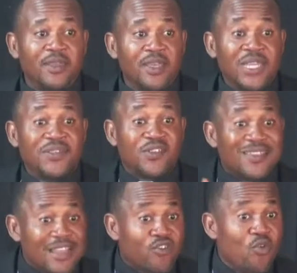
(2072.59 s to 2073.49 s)
If she's not
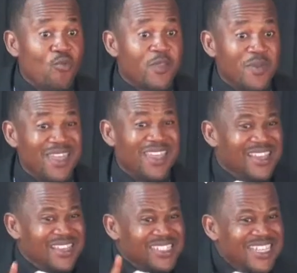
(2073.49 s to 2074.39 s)
at home with me,
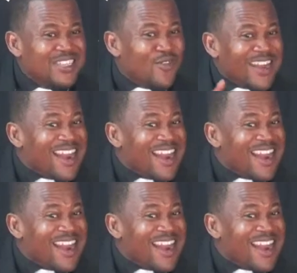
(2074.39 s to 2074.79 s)
she's on an